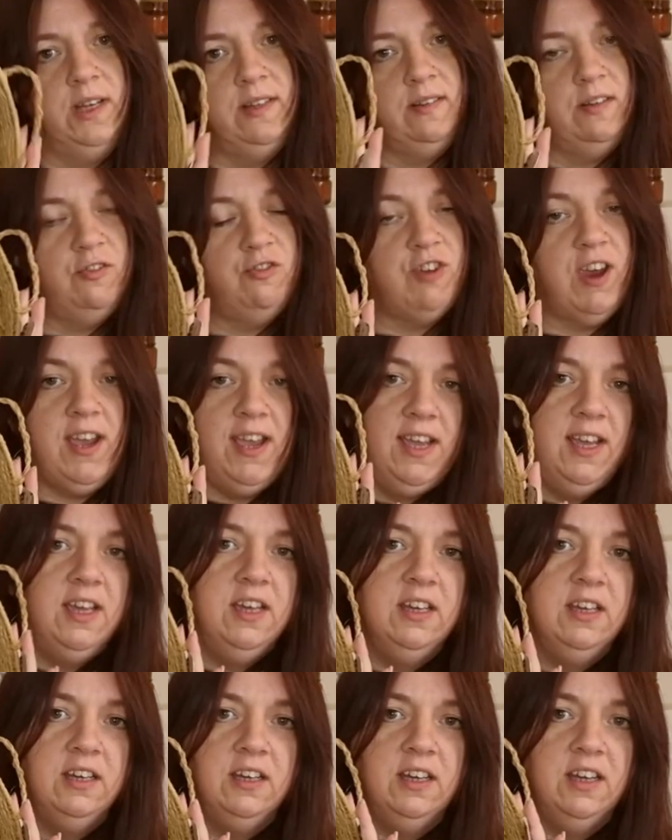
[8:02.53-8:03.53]
is a tray.
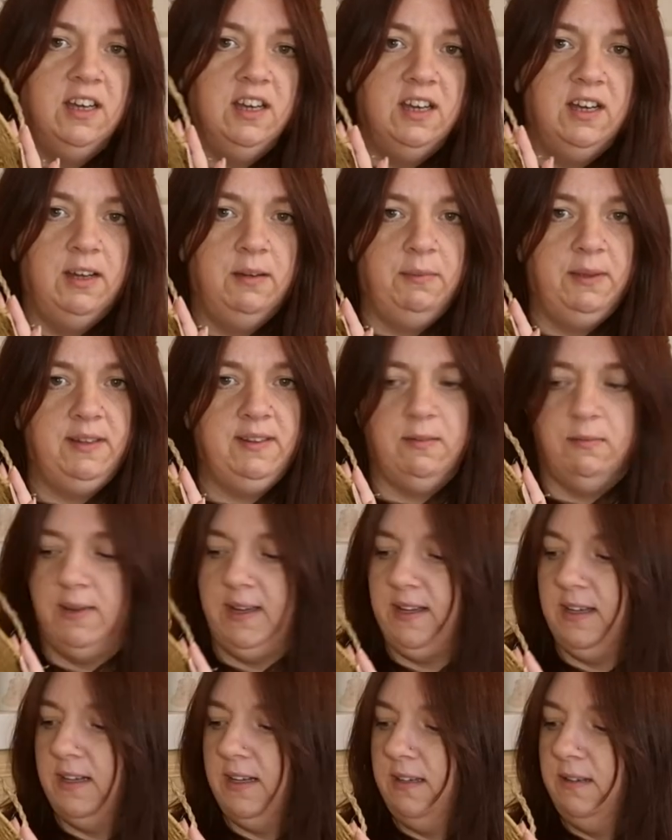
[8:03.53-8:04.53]
Is it
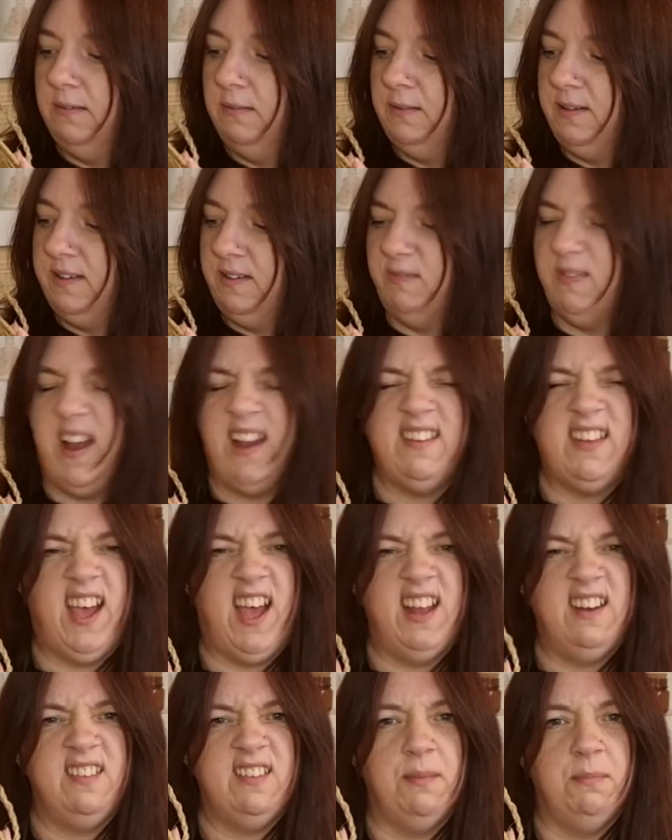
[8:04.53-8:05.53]
wicker? Is it
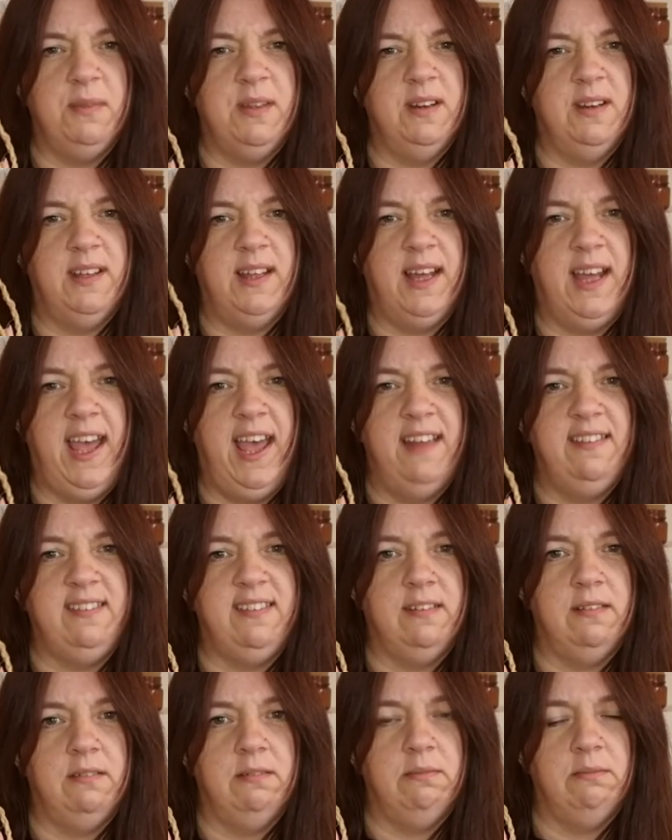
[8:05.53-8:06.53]
rattan? Something like that?
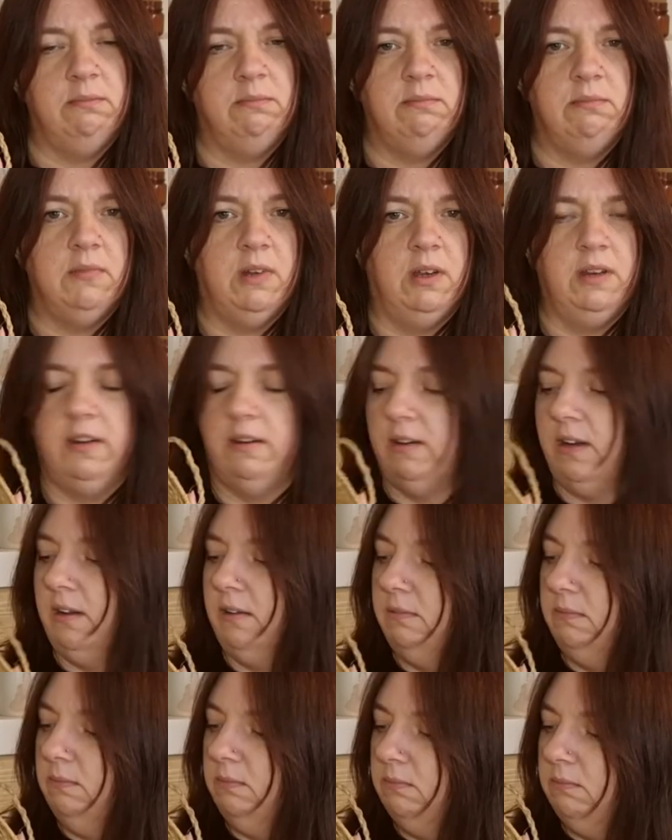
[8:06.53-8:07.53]
I don't
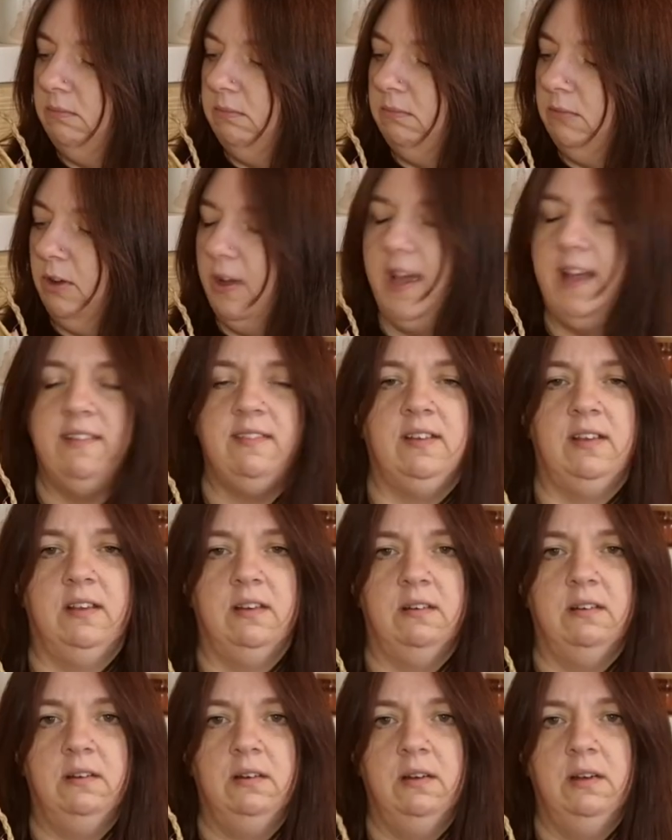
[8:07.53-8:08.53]
know. Not
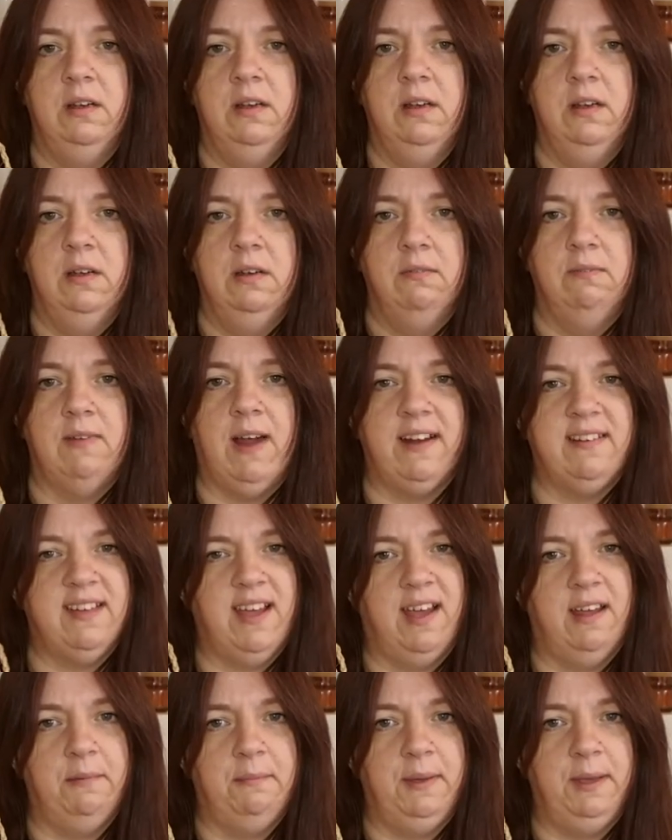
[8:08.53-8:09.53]
hessian.
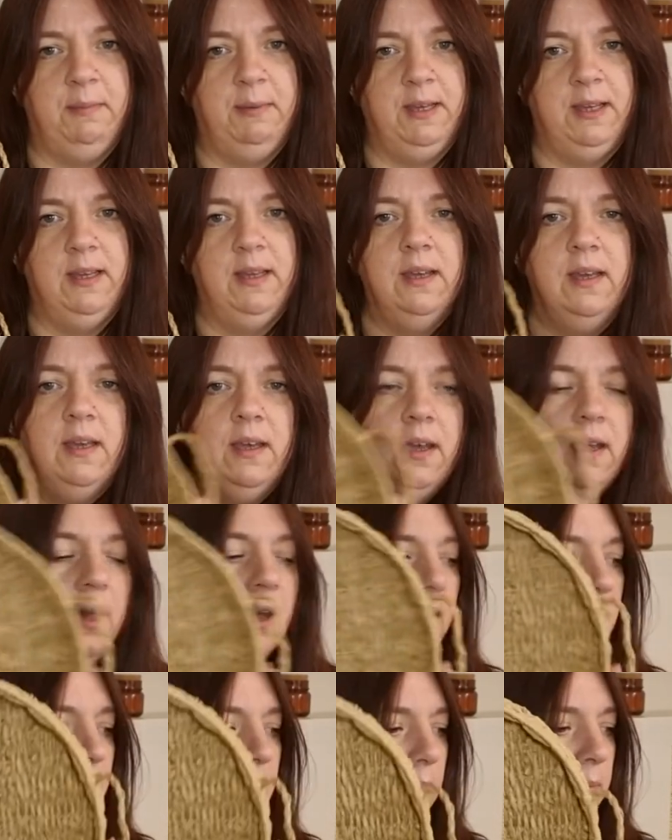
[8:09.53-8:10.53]
Rattan, maybe.
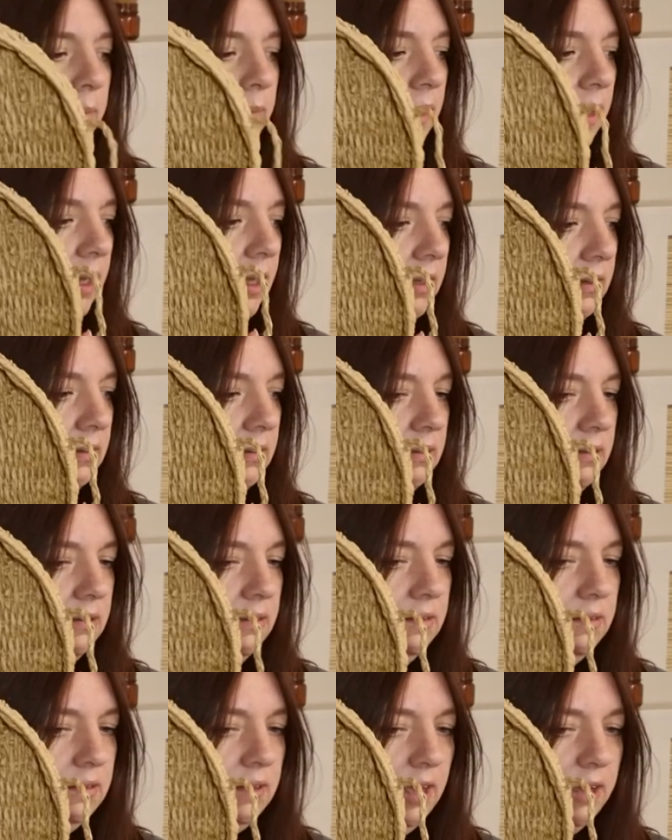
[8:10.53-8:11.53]

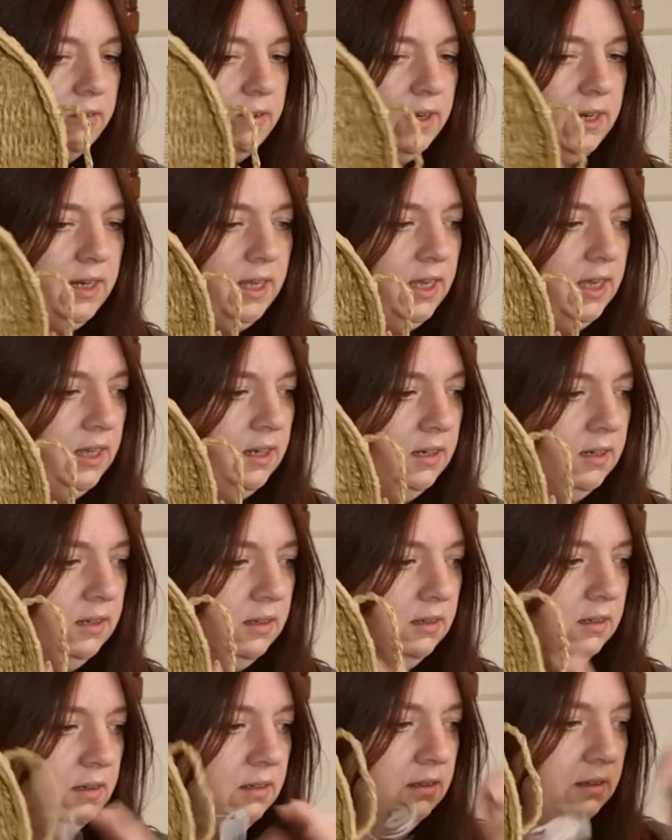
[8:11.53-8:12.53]
It's going
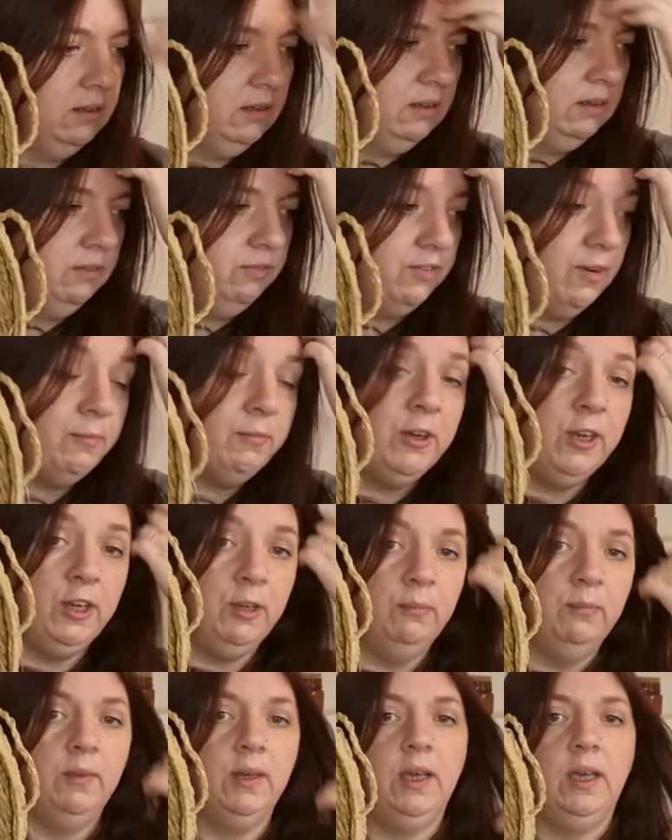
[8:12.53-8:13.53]
in the front
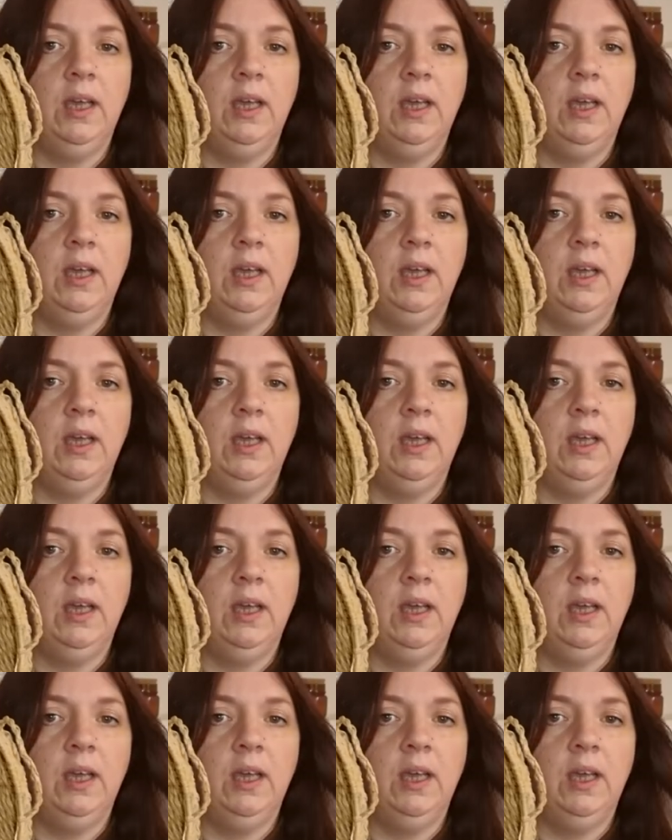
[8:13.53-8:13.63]
room